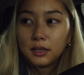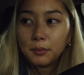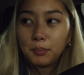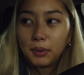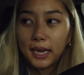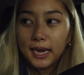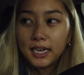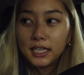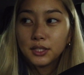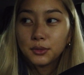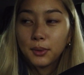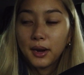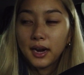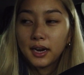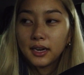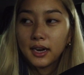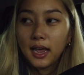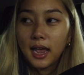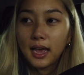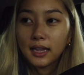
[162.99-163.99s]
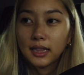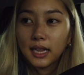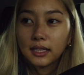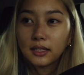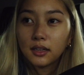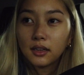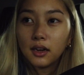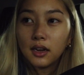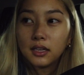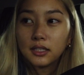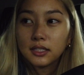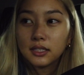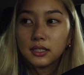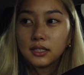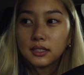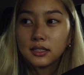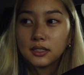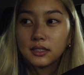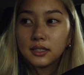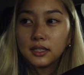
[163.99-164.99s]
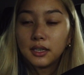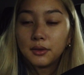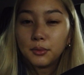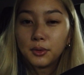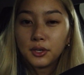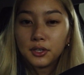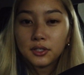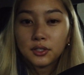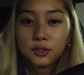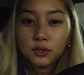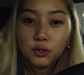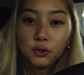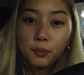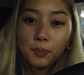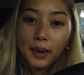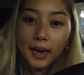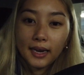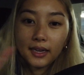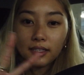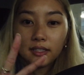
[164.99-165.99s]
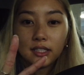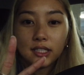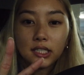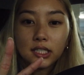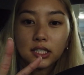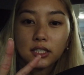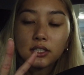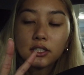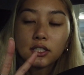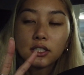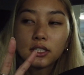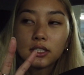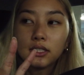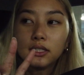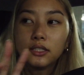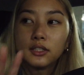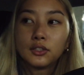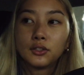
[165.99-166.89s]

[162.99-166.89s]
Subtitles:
place where they had like the closet, it were two packages,